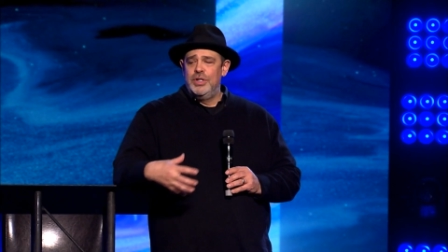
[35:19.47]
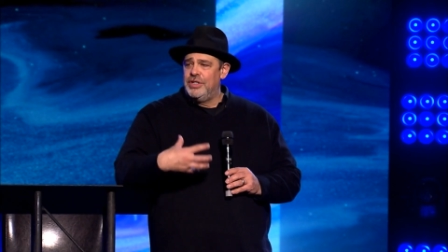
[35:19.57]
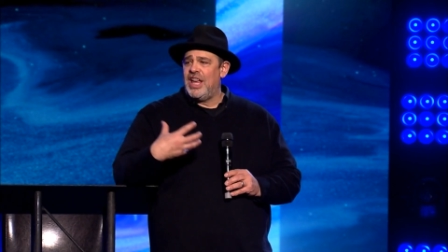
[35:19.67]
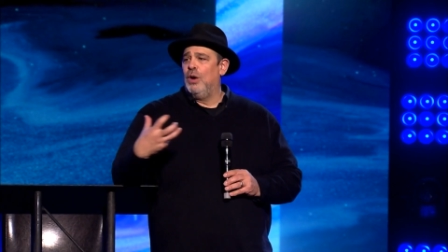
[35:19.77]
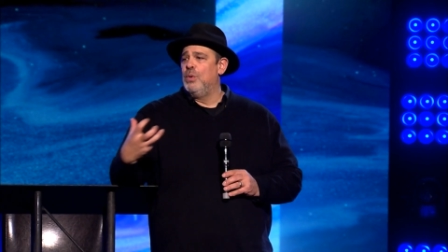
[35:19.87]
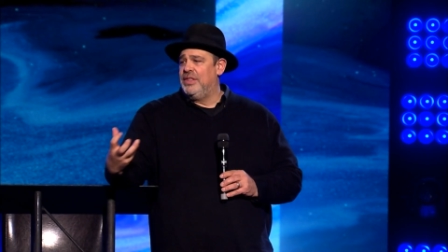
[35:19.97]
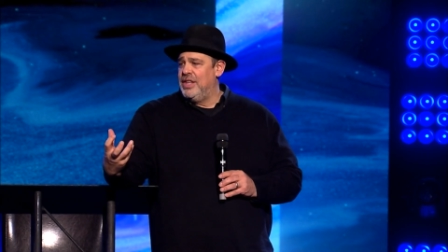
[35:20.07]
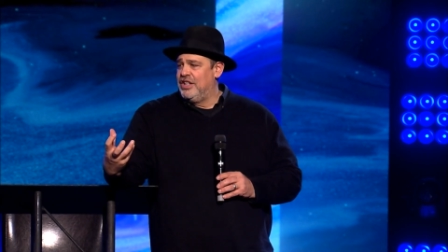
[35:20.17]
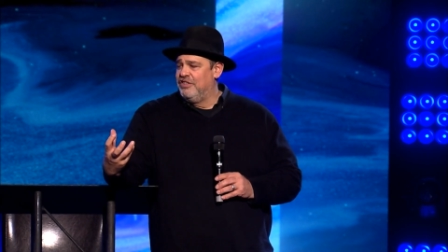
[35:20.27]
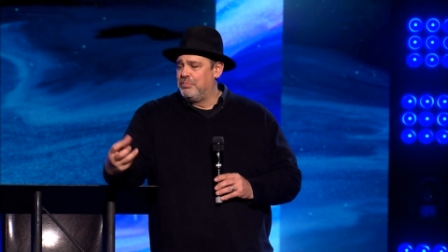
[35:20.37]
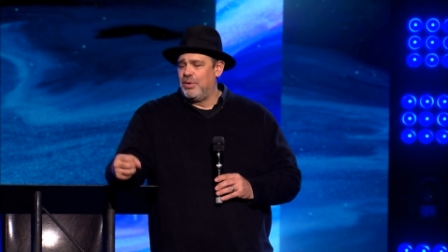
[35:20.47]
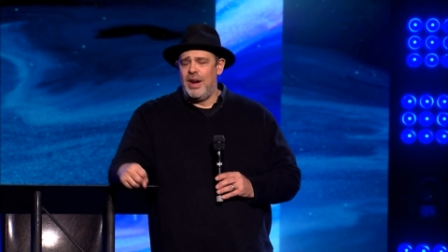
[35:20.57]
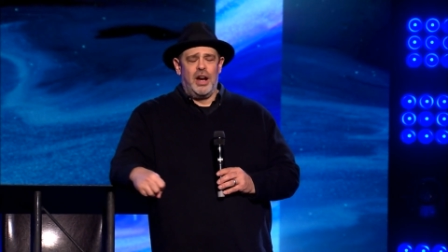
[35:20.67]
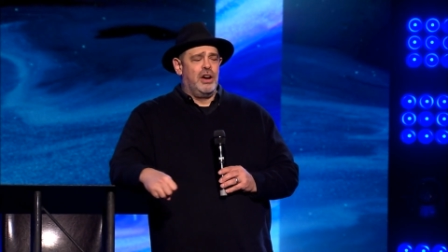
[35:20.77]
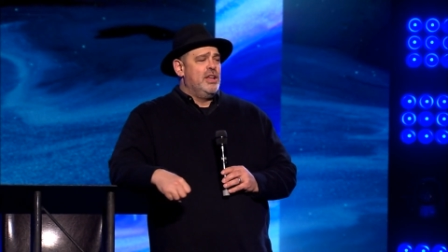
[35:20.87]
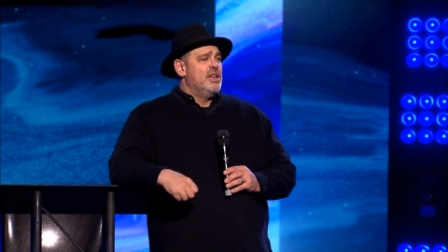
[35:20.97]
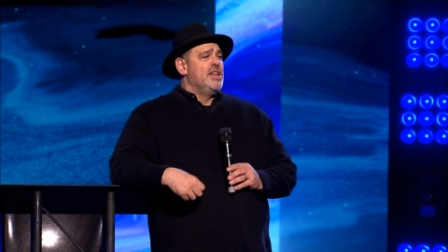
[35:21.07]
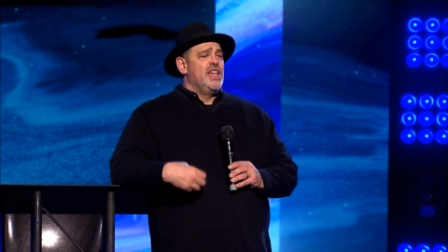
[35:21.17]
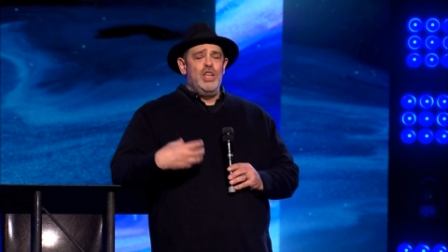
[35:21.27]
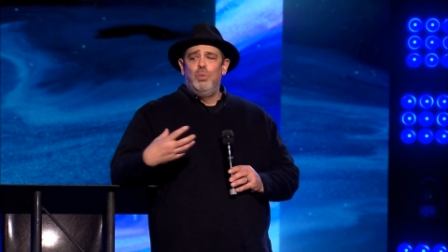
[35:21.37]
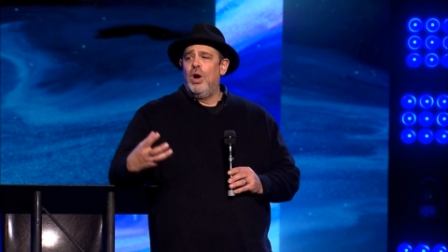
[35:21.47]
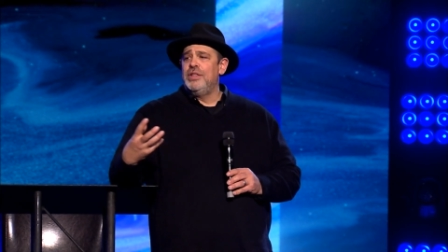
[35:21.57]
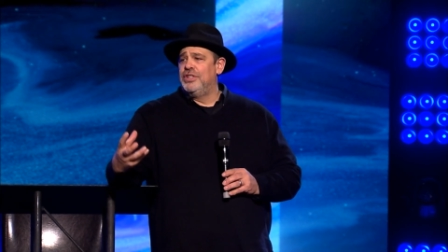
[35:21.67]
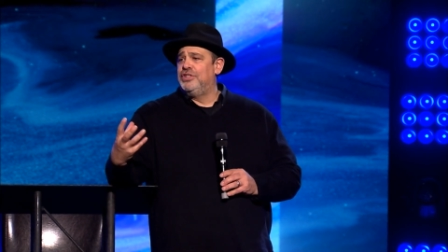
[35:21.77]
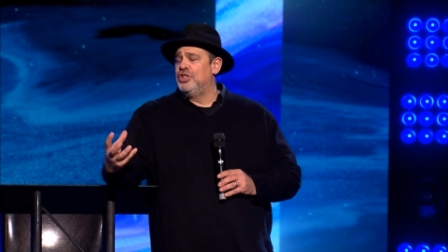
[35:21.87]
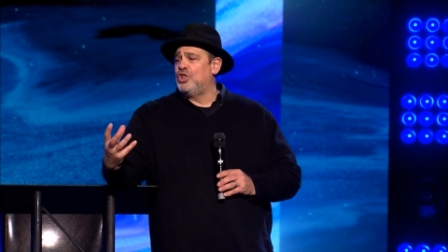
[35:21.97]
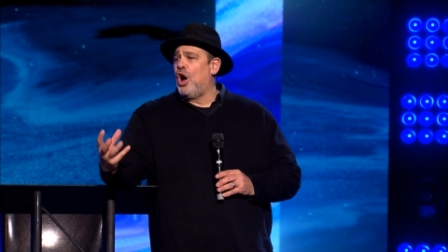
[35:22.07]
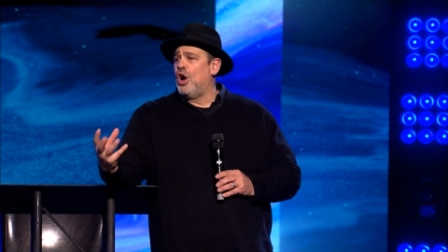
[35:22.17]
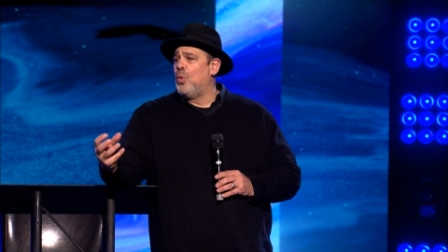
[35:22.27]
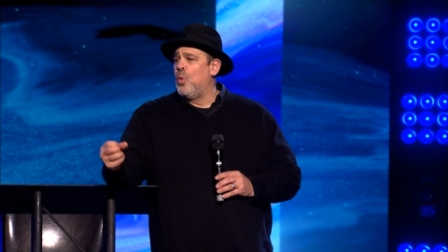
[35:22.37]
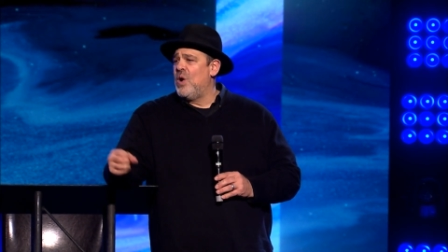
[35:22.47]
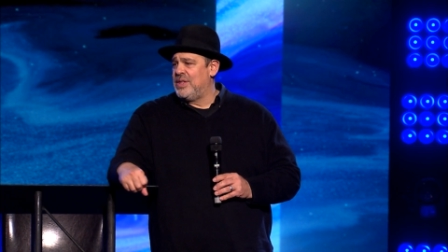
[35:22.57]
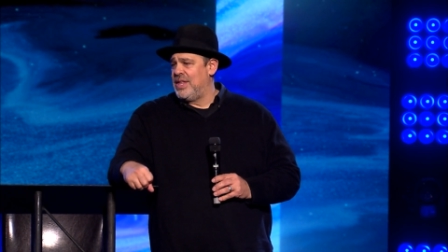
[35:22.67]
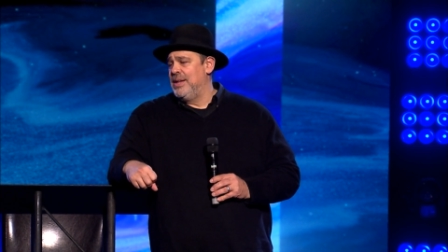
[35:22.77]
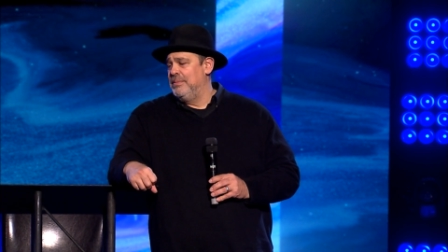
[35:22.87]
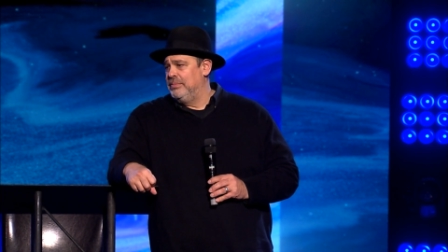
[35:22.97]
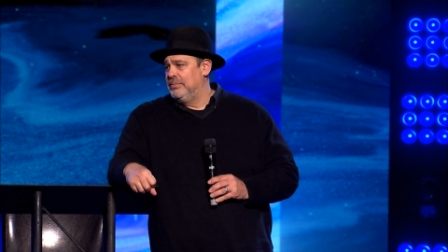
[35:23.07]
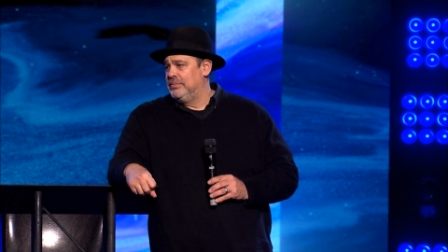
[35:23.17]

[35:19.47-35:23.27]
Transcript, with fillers: which is how we think of prayer. He wants us to talk with Him.